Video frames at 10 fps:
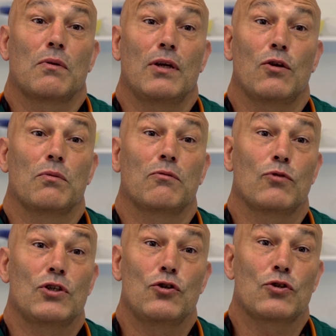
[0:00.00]
you know,
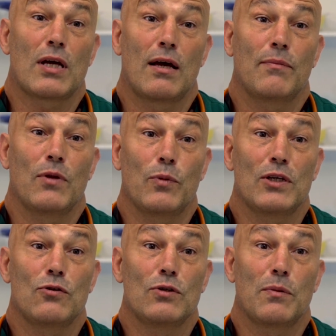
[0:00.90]
reduce harm that we
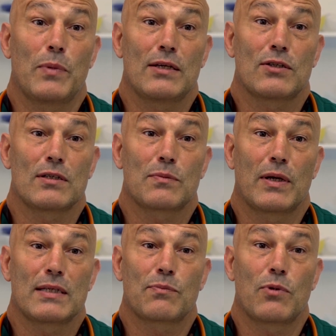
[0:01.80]
do to patients
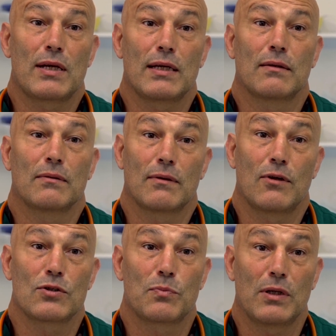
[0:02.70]
by spreading
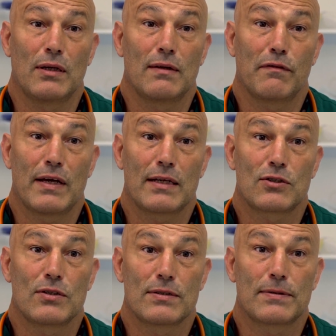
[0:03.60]
hospital
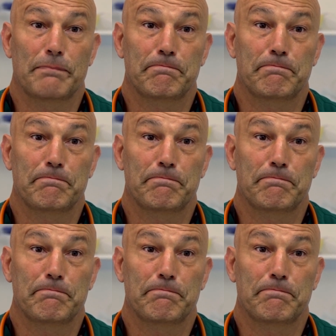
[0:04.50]
infections.